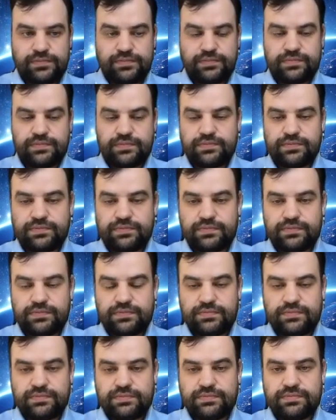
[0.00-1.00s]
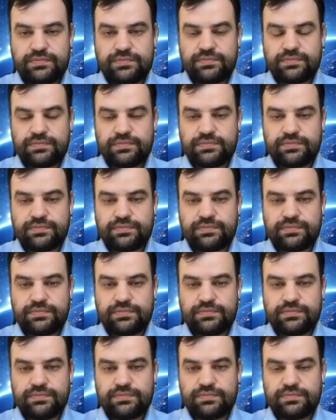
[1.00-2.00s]

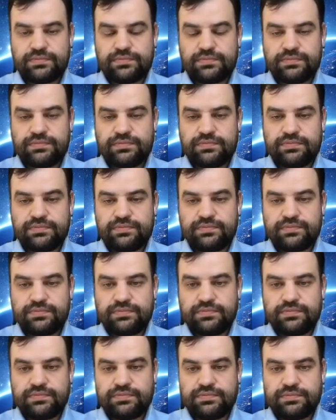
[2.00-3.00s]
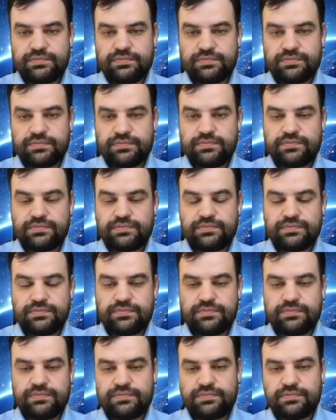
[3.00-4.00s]

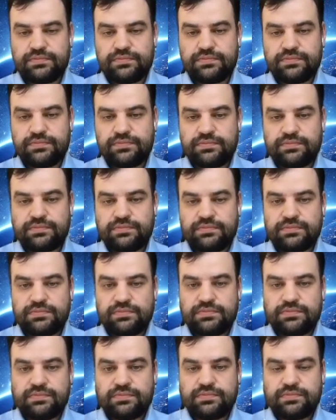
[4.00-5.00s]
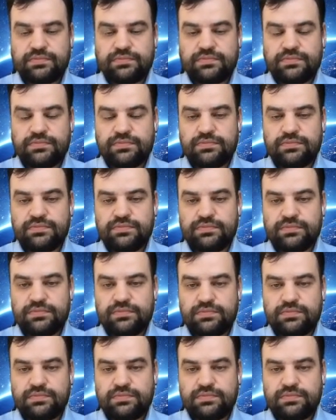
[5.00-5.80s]
(not speaking)